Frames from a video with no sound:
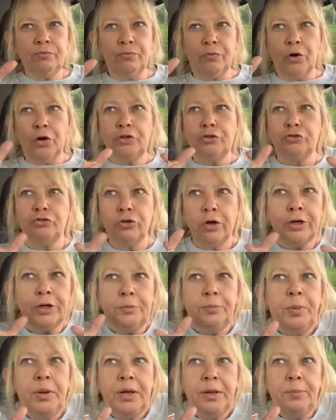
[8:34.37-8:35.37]

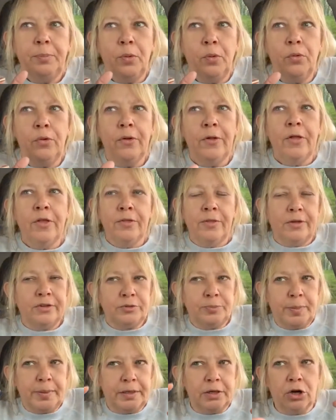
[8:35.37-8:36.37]
frustrated people
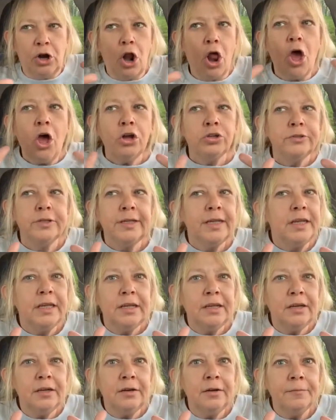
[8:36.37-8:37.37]
that's been locked
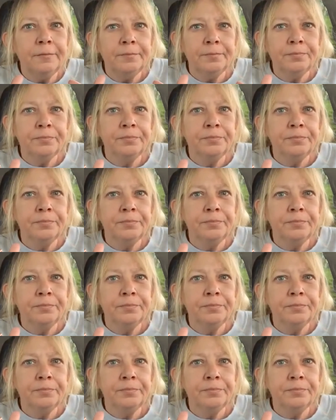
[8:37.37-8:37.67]
in,